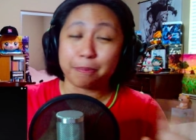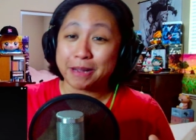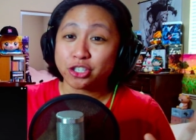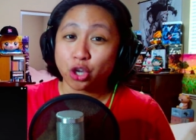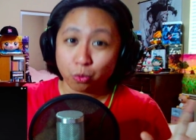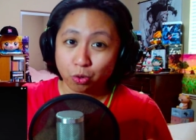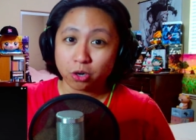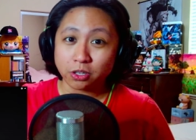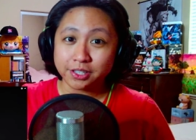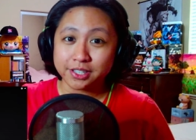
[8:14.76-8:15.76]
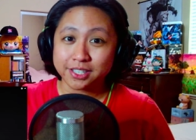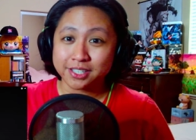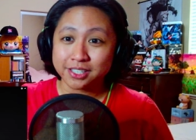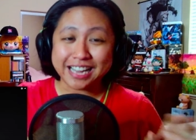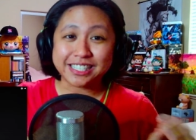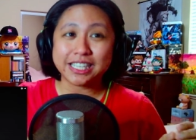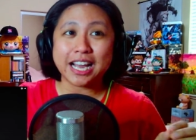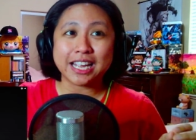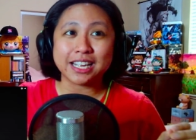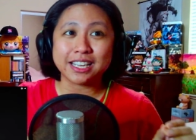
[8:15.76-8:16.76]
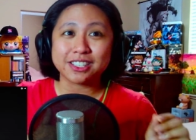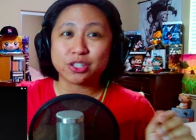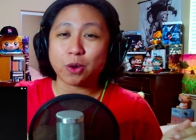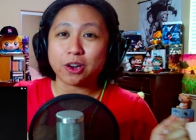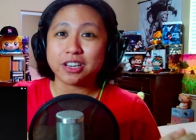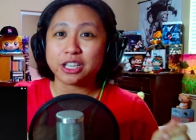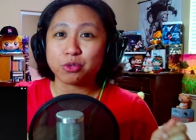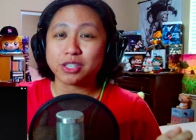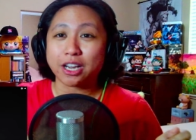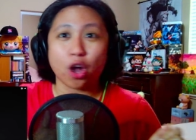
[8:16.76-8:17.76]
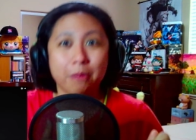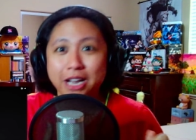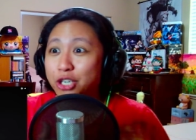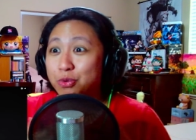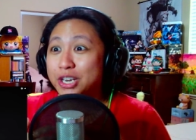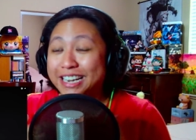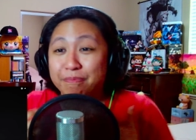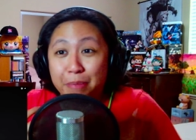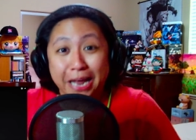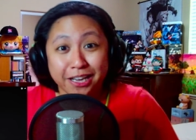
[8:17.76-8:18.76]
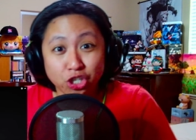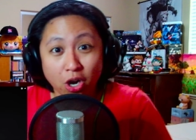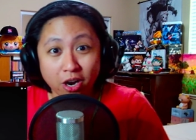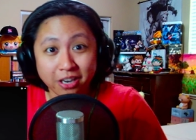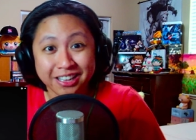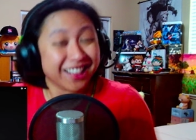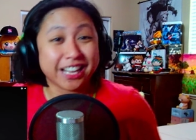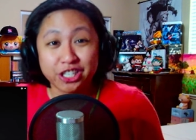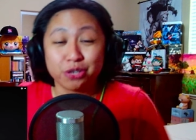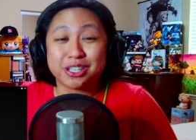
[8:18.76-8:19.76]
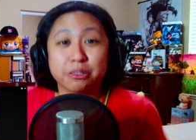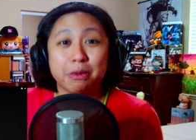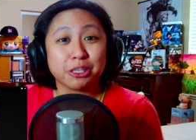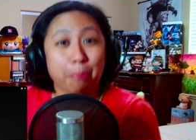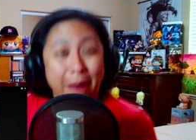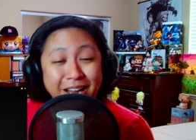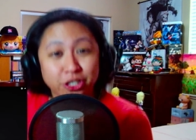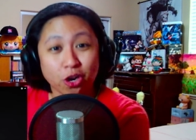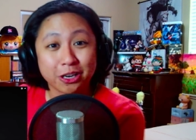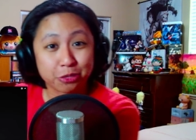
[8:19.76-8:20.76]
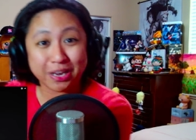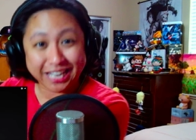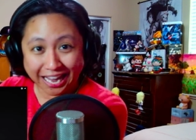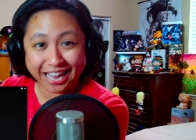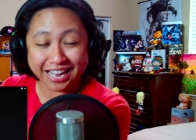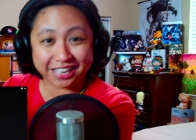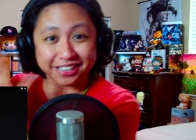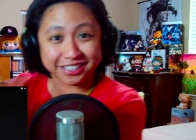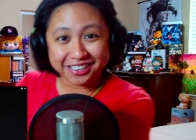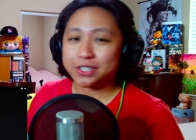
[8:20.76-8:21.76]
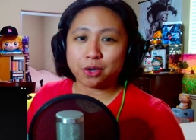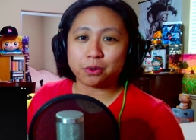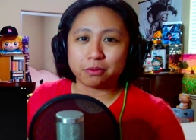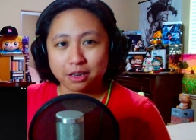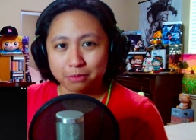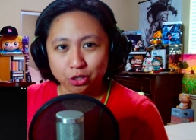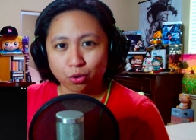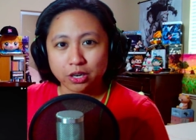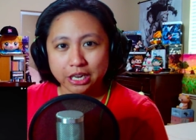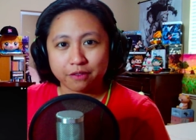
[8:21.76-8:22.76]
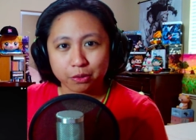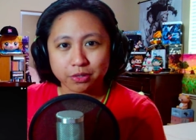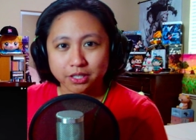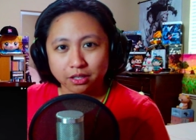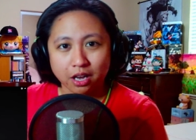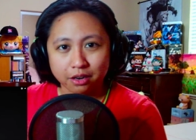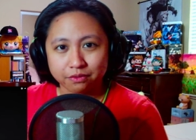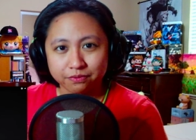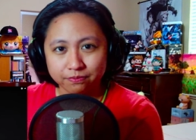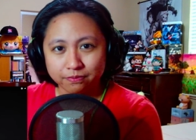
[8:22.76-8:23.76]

the Pixar worlds, it's like Square Enix was like, oh my gosh, we get Pixar? Let's use as much Pixar as we can. So a majority of it was a lot of